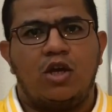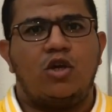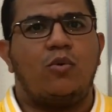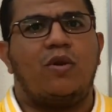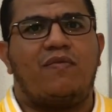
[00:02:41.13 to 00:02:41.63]

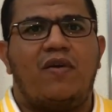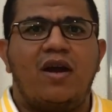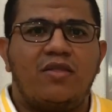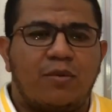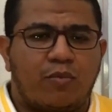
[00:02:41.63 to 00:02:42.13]
You will
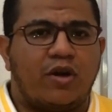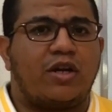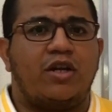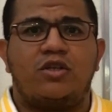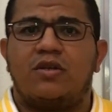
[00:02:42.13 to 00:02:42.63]
find the
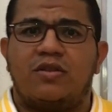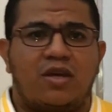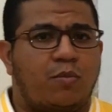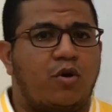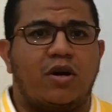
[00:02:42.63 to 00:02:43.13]
British,
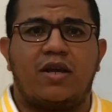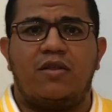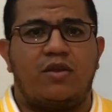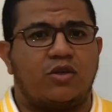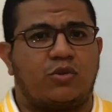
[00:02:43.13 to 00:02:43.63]
the
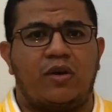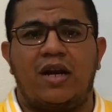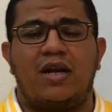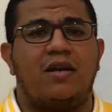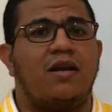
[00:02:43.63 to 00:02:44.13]
American, the
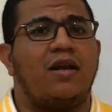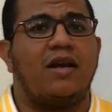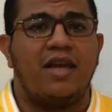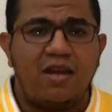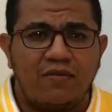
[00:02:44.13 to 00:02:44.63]
Australian,
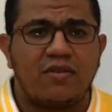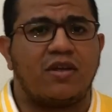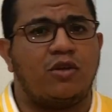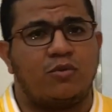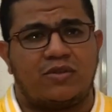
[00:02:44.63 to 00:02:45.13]
and even
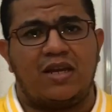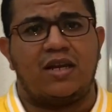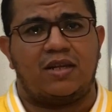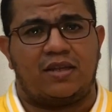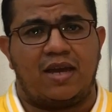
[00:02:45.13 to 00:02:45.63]
the New
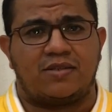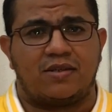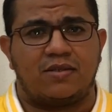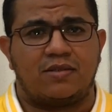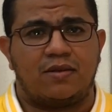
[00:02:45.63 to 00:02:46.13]
Zealand
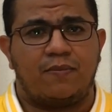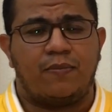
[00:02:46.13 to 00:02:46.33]
accents.